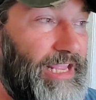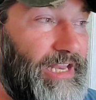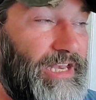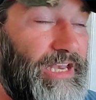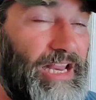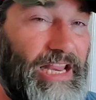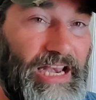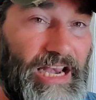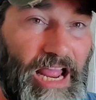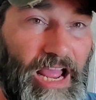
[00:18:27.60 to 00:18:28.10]

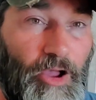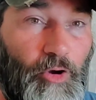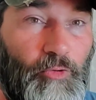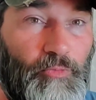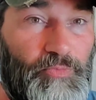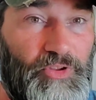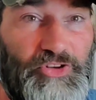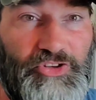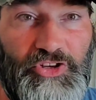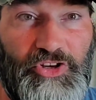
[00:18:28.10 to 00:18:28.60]
And I
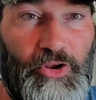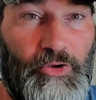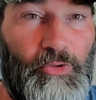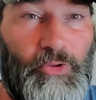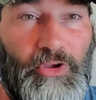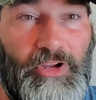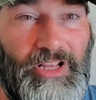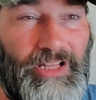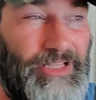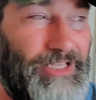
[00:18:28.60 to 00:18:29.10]
hope that you don't
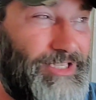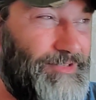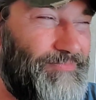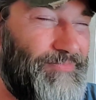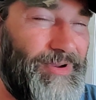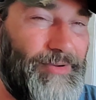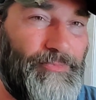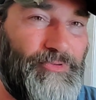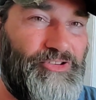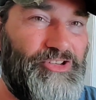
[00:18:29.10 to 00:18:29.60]
look at this
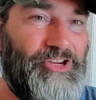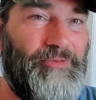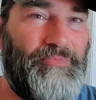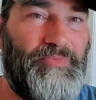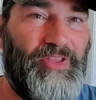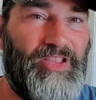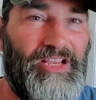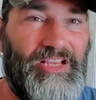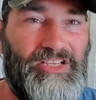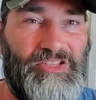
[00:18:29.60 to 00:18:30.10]
membership
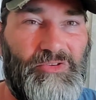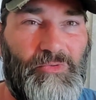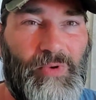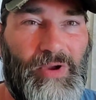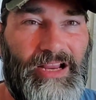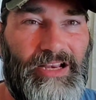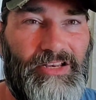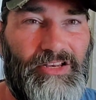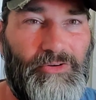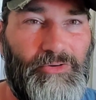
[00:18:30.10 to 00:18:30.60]
thing as a
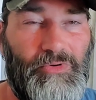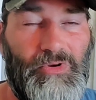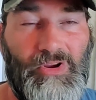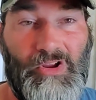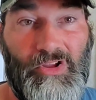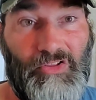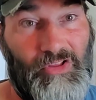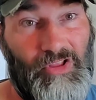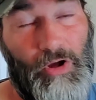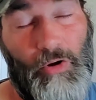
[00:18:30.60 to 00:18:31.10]
way to,
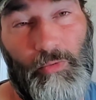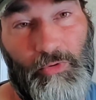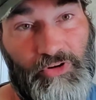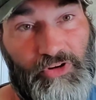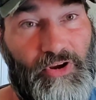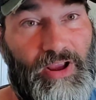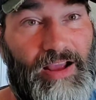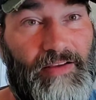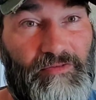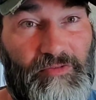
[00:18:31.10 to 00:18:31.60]

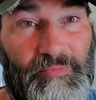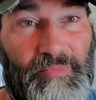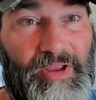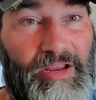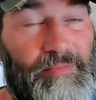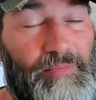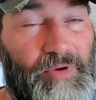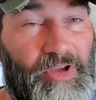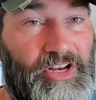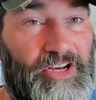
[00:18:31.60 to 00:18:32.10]
you have to
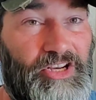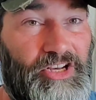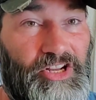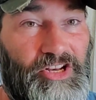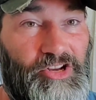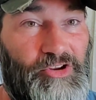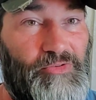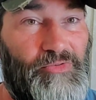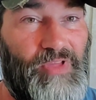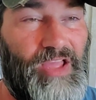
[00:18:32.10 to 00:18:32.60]
pay money to
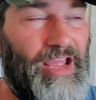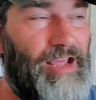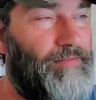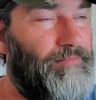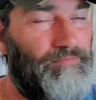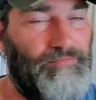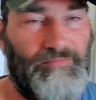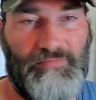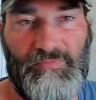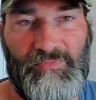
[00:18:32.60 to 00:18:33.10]
do that.
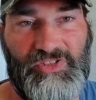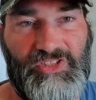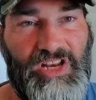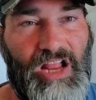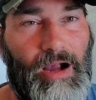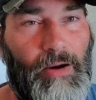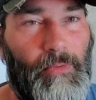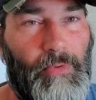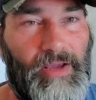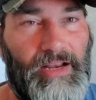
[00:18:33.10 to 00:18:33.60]
It's
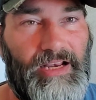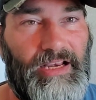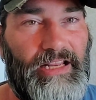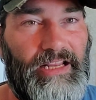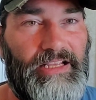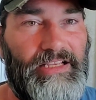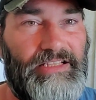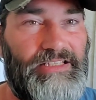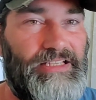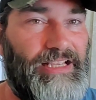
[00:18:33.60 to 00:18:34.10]
not what it
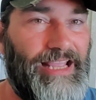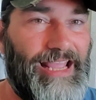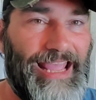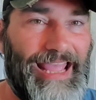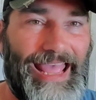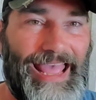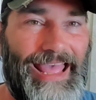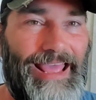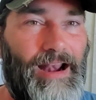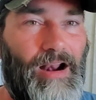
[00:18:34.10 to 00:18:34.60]
is
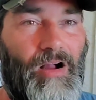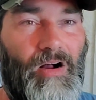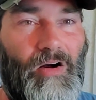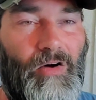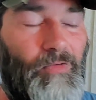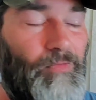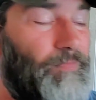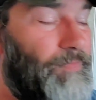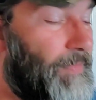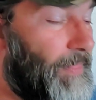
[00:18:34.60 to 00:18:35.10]
at
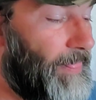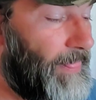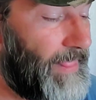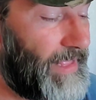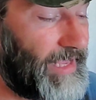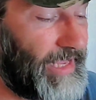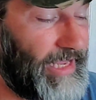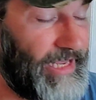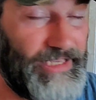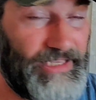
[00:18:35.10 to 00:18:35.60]
all.
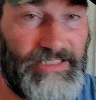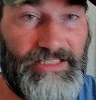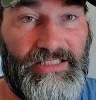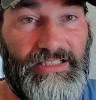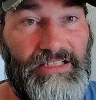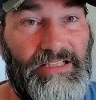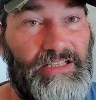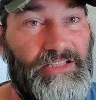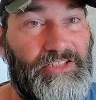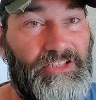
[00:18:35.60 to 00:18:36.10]

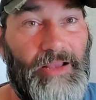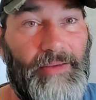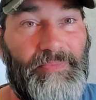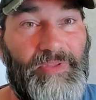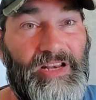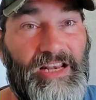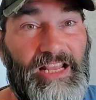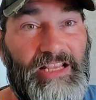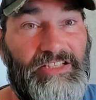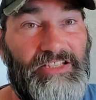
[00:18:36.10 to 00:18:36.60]
It's
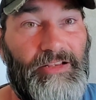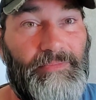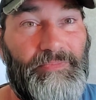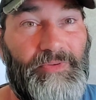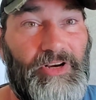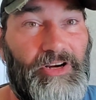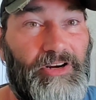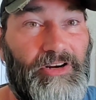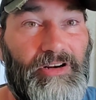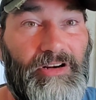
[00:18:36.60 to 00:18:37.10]
something that's up
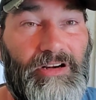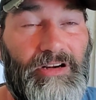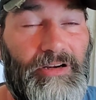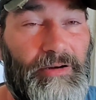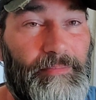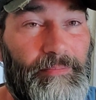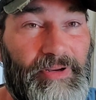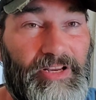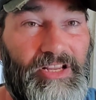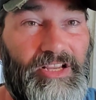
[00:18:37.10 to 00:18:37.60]
there
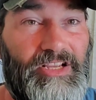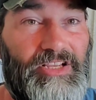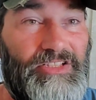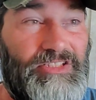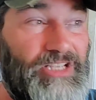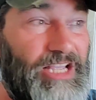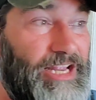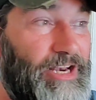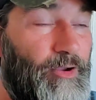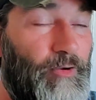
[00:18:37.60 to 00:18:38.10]

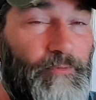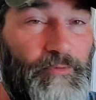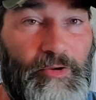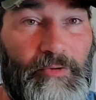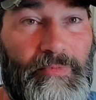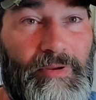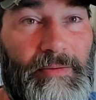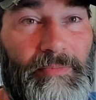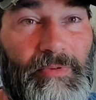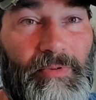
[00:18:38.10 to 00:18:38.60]
because I know a few
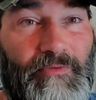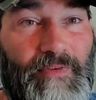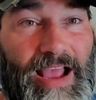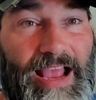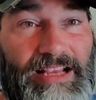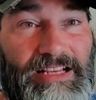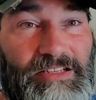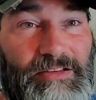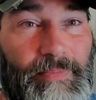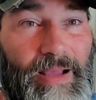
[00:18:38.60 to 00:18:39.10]
people have
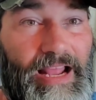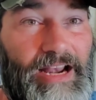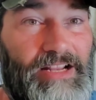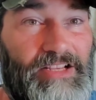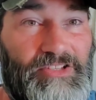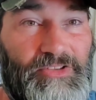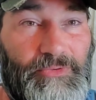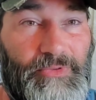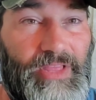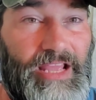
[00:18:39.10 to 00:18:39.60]
asked about it,
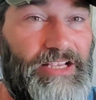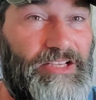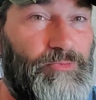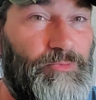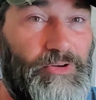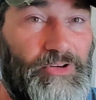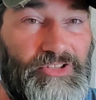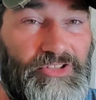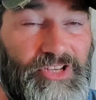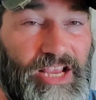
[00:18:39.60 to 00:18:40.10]
so that's
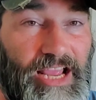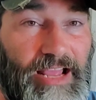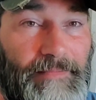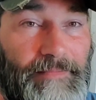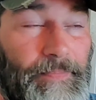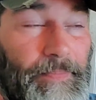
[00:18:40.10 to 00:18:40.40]
where it's at.